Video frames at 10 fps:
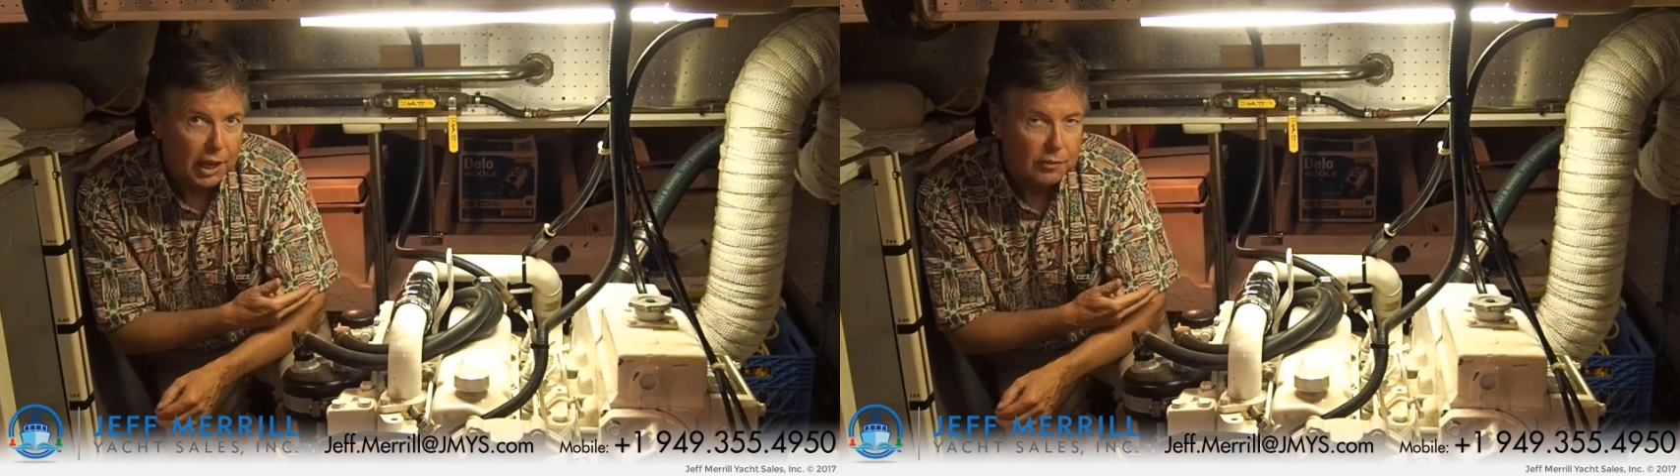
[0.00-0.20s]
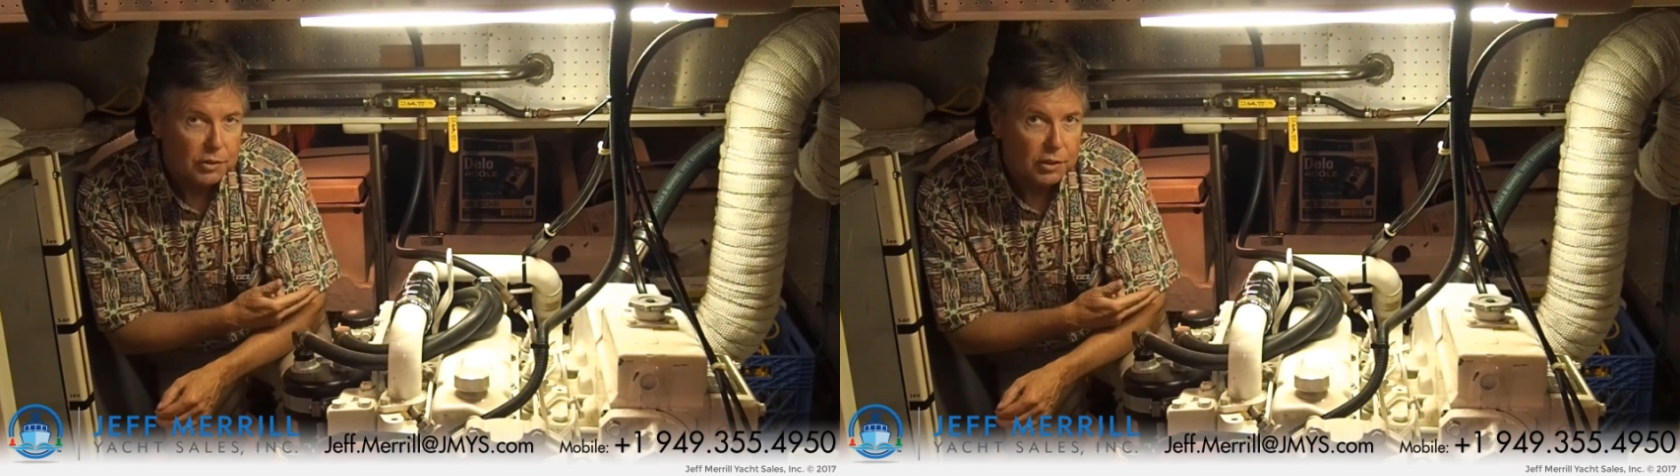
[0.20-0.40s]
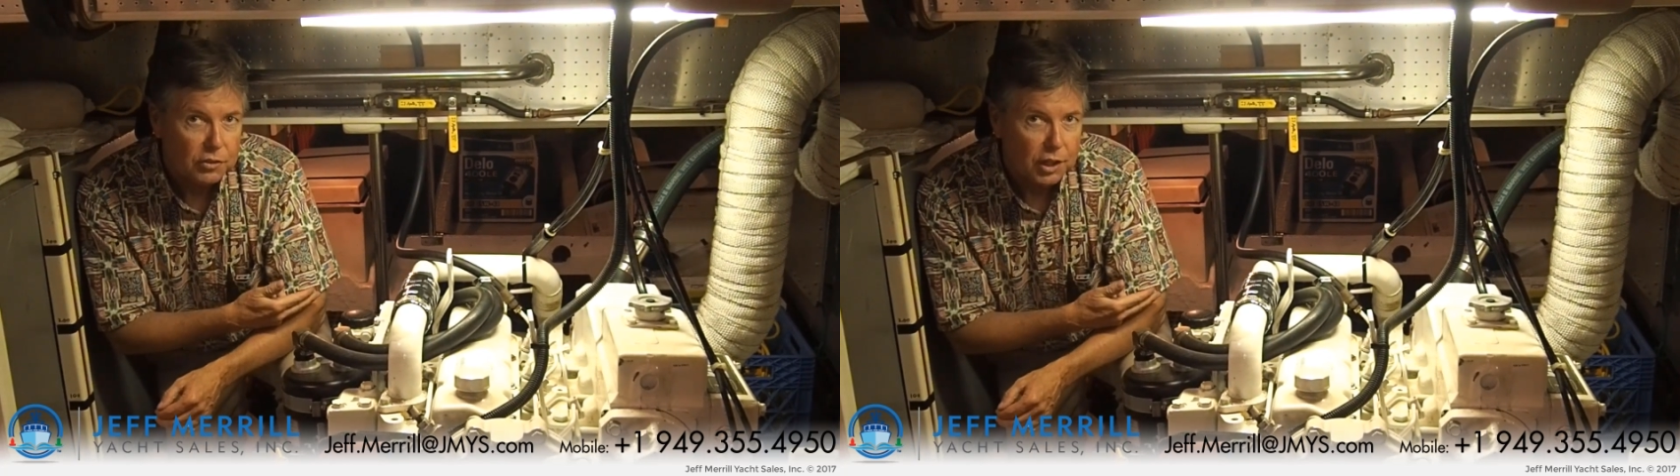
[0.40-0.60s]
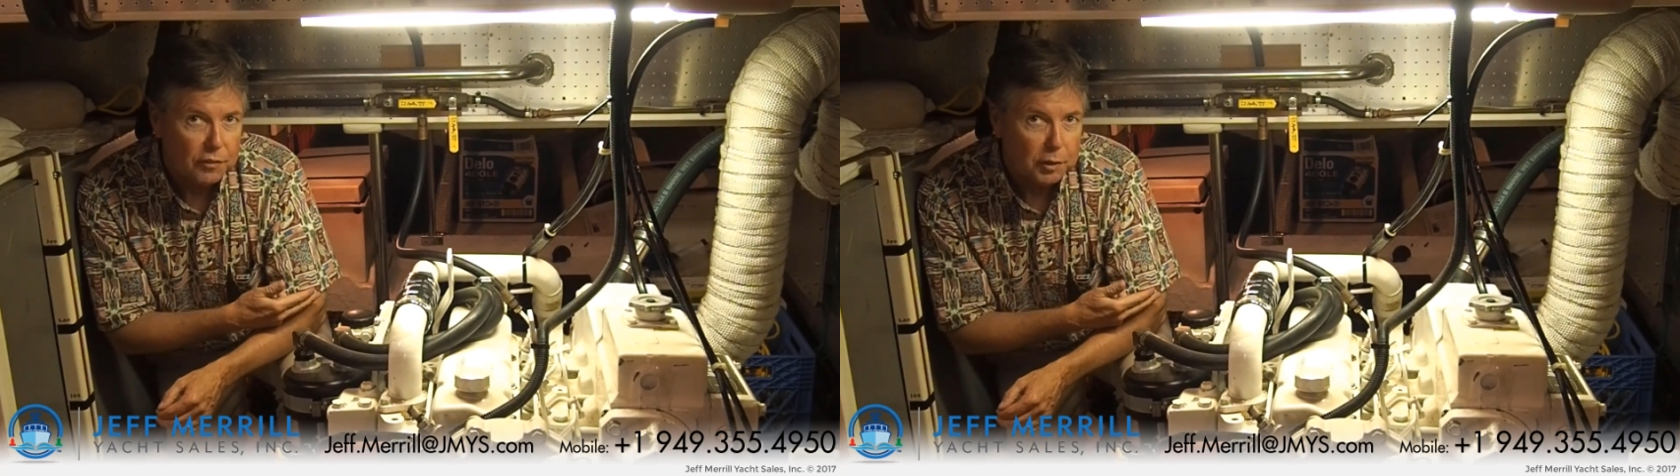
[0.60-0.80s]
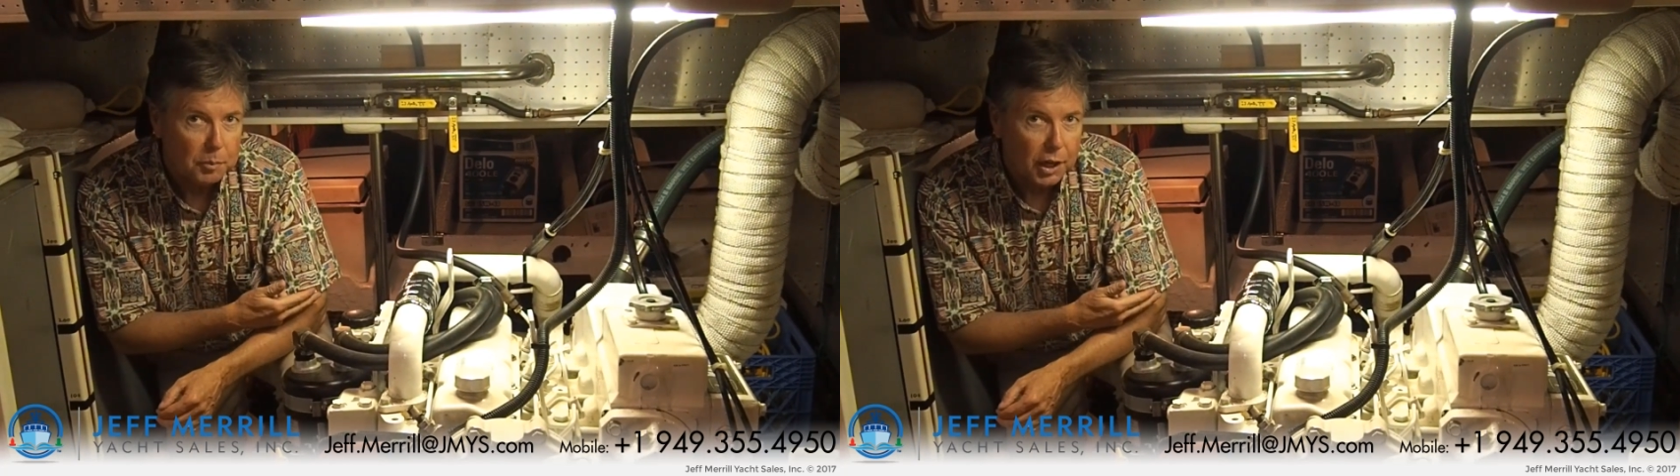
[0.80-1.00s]
aft to the
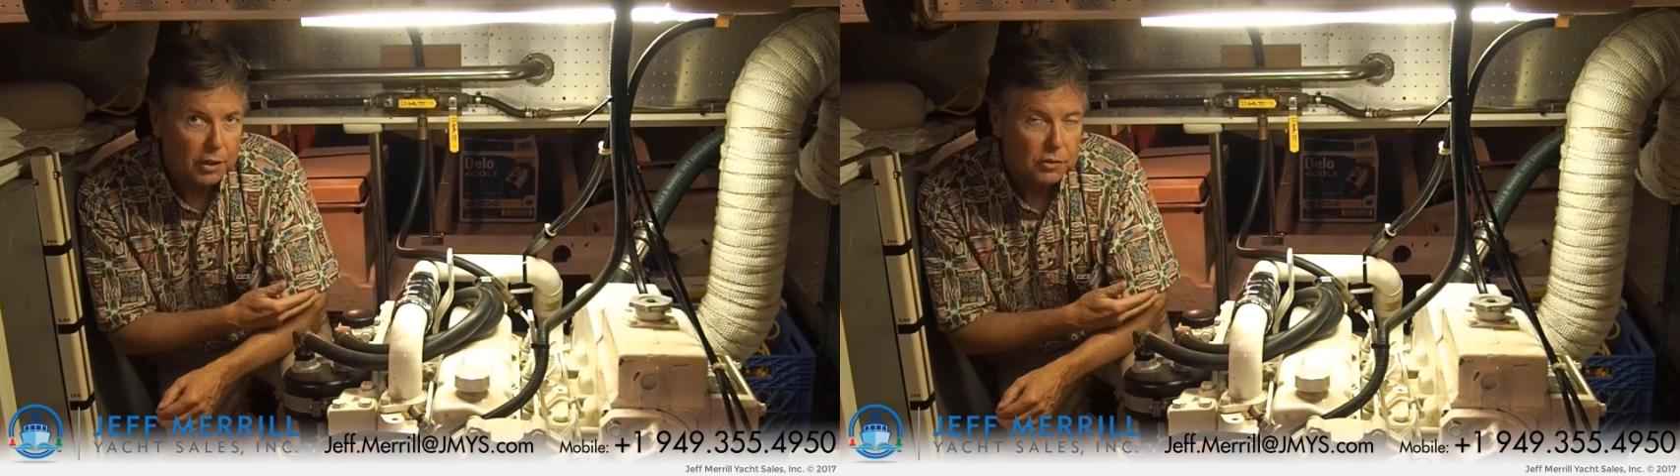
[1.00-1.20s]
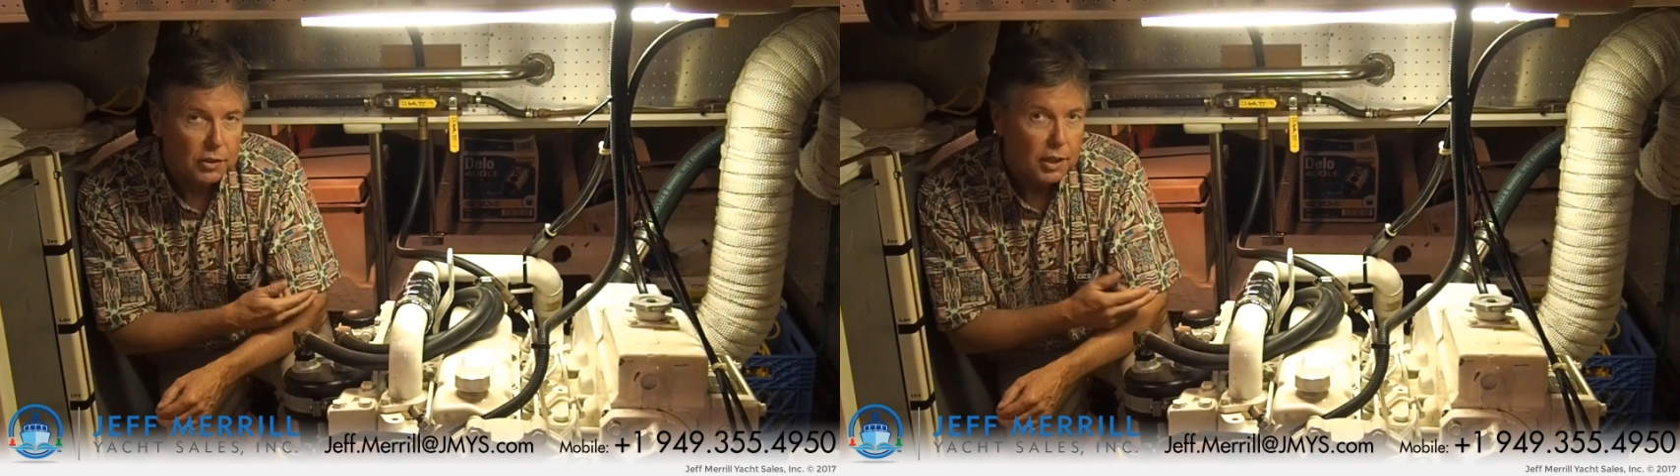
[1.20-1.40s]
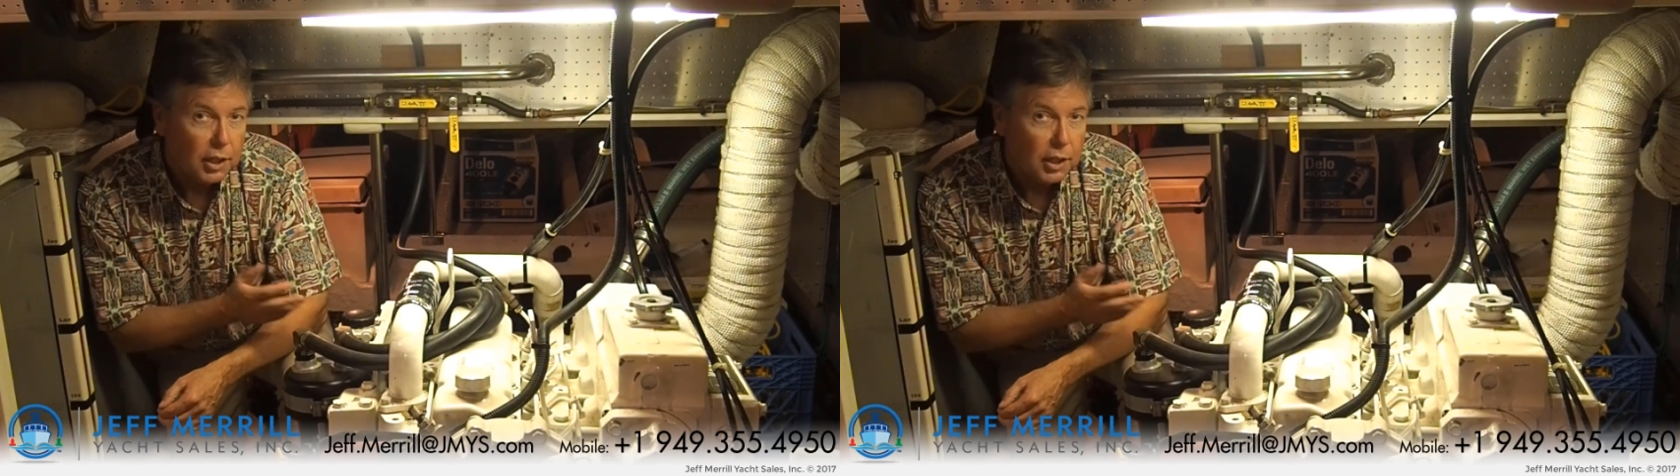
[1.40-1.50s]
stuffing box.